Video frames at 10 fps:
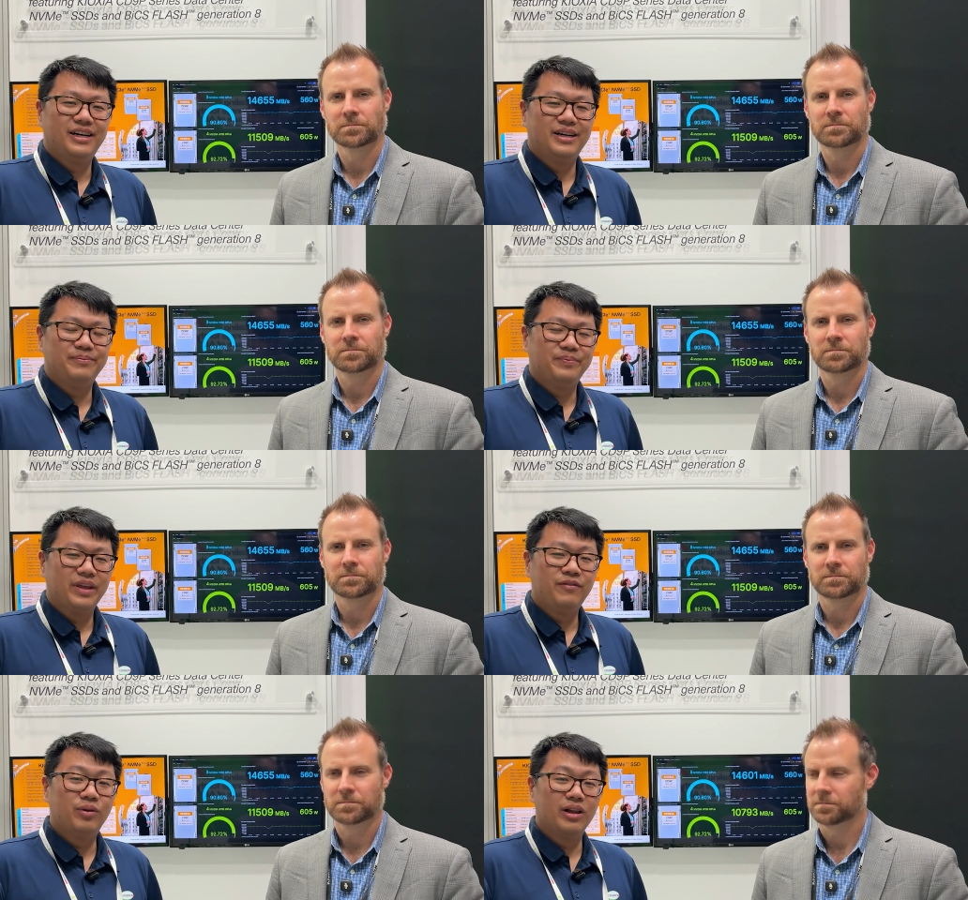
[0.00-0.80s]
Speaker 1: Um,
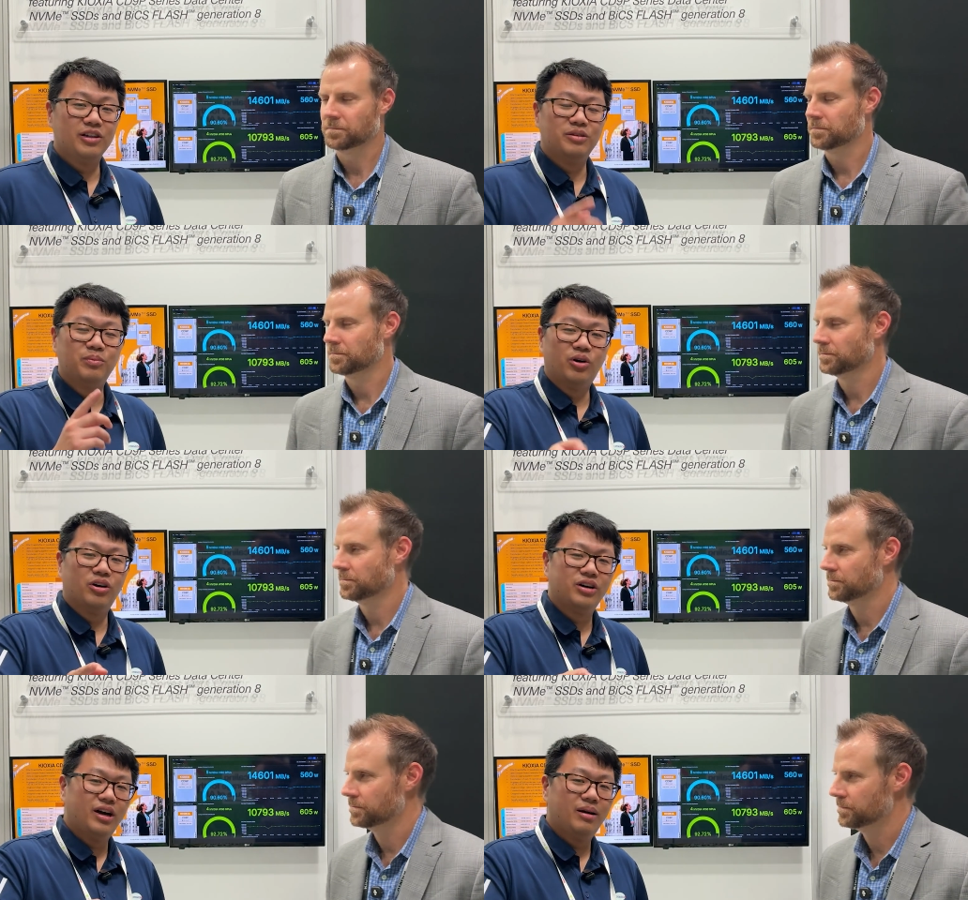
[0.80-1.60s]
if you want to learn
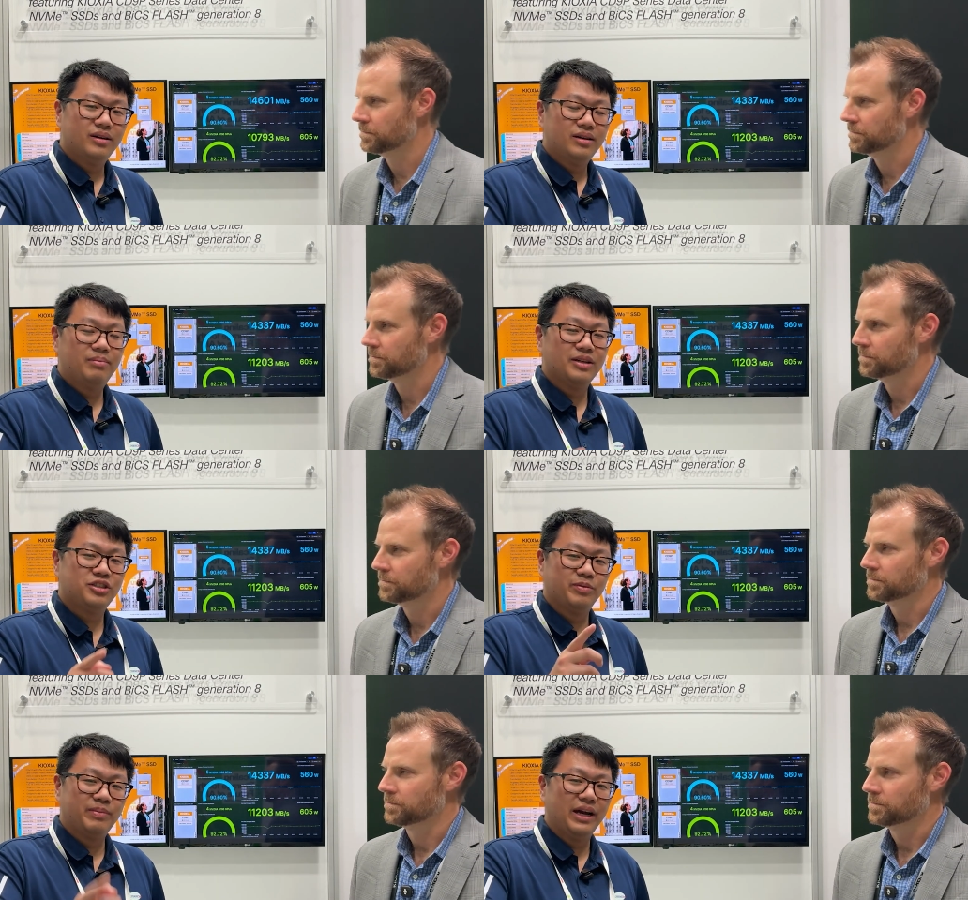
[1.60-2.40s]
more about
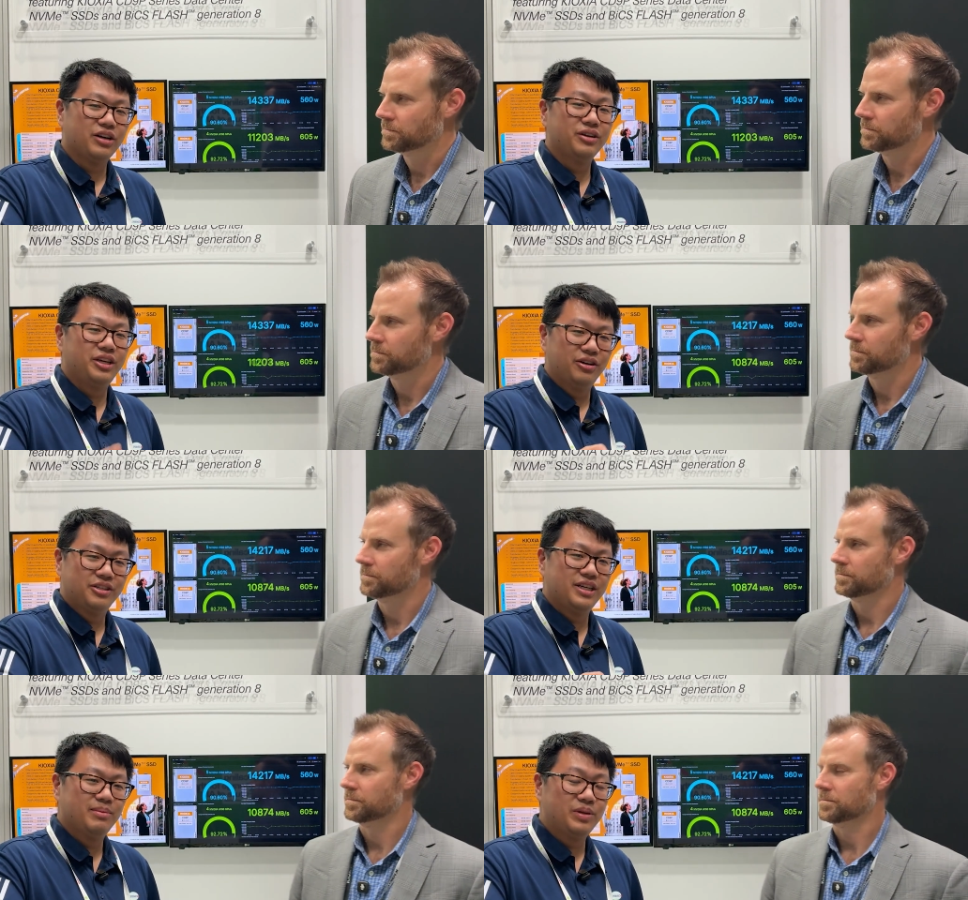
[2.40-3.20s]
Supermicro and
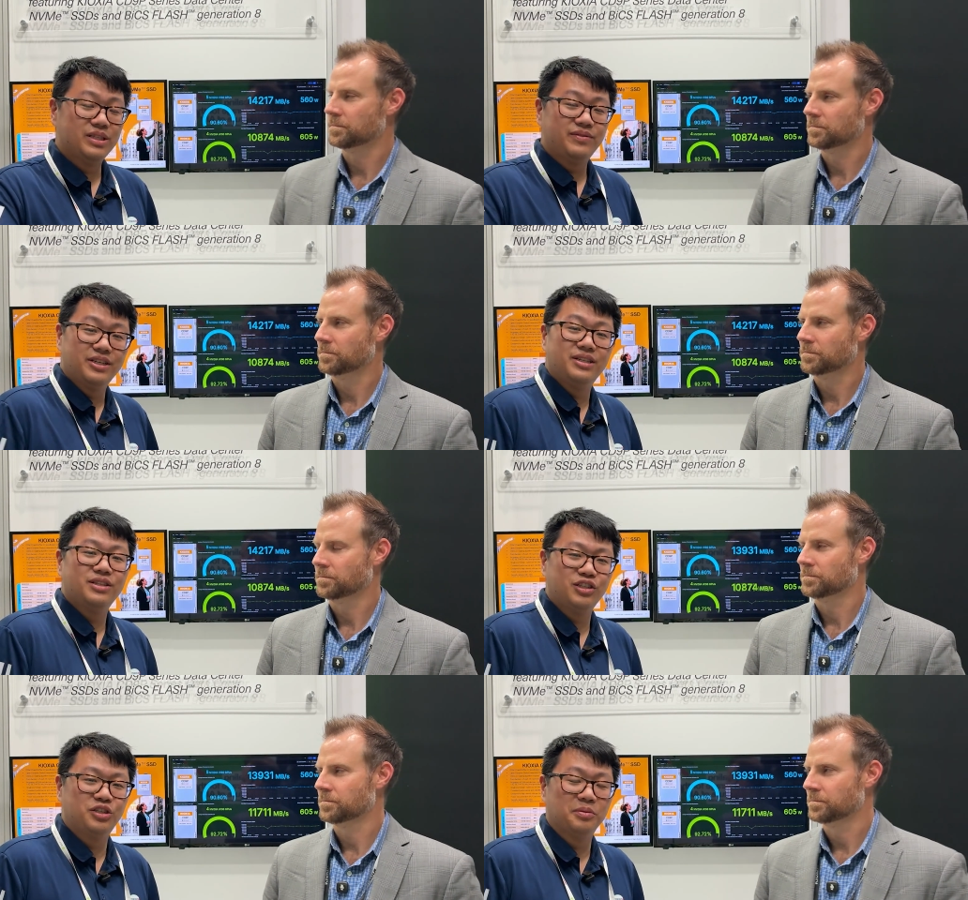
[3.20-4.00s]
Kioxia, please visit
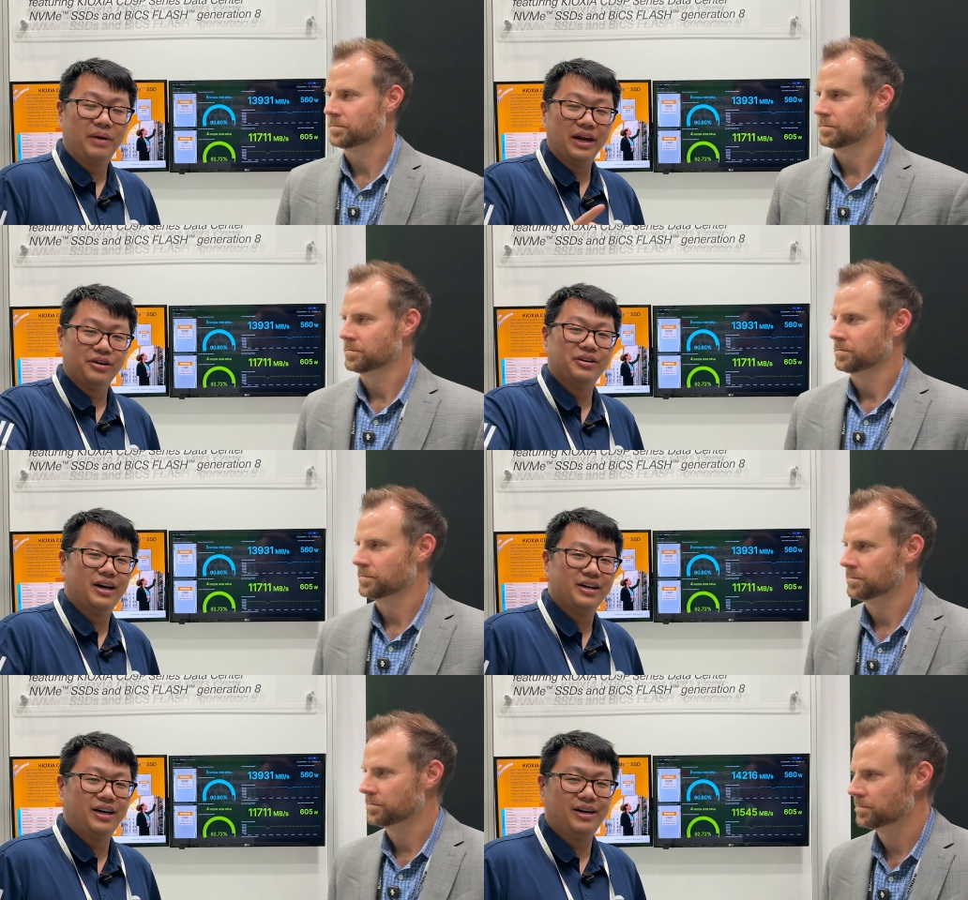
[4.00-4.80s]

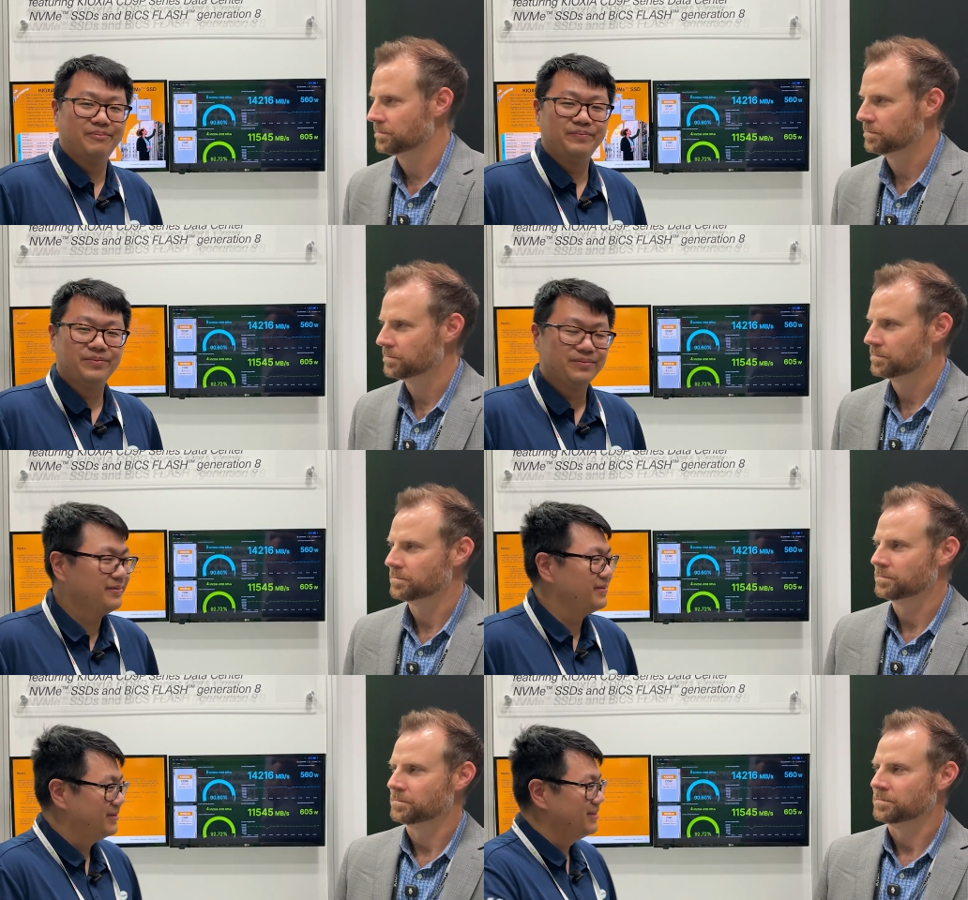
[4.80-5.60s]
supermicro.com.
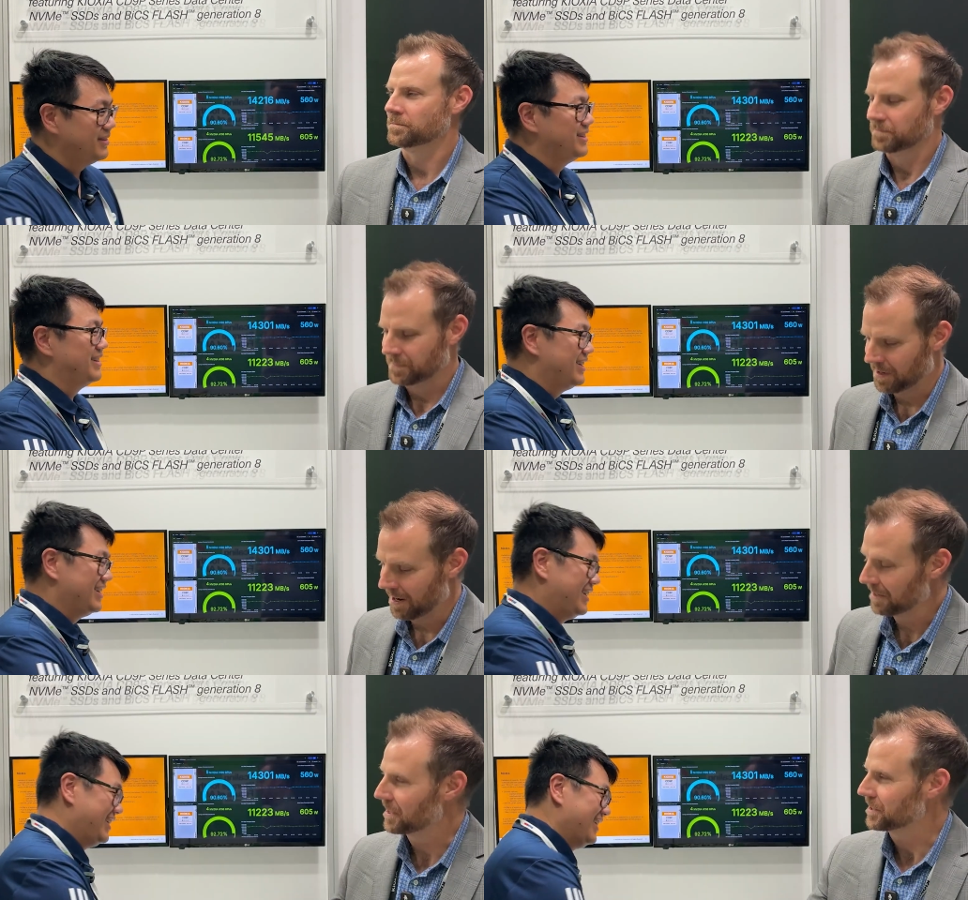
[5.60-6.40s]
Speaker 2: All
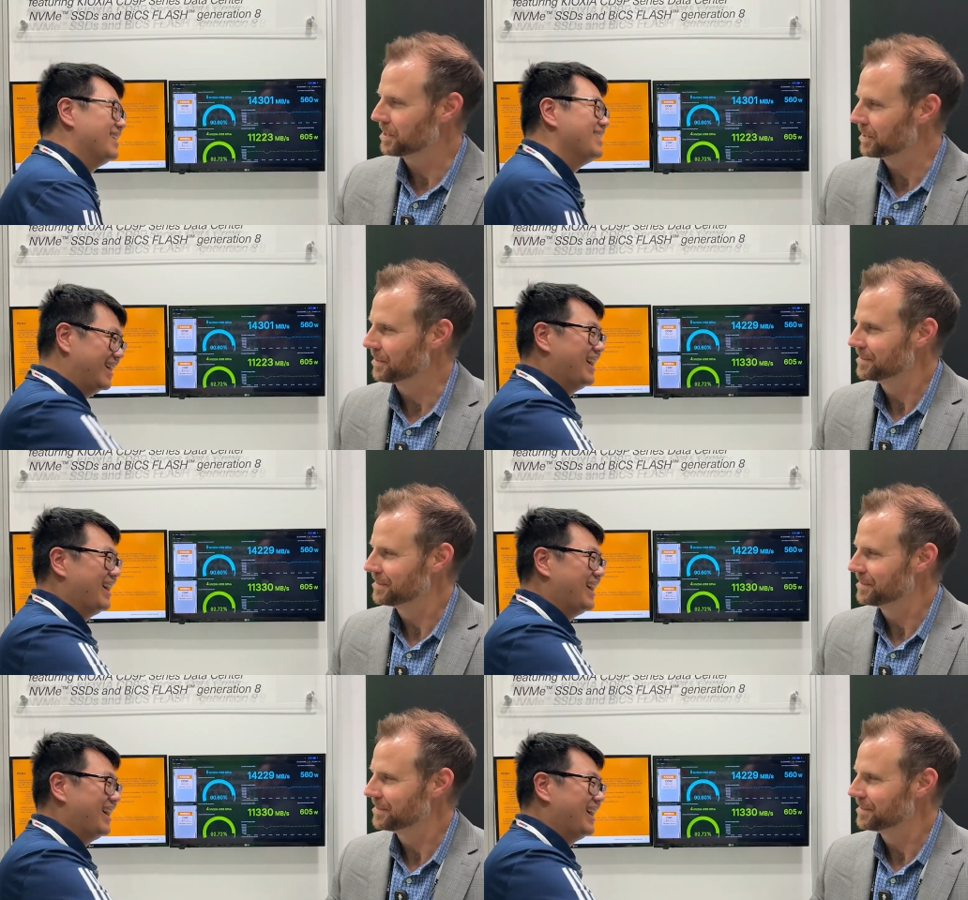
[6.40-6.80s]
right, thank you.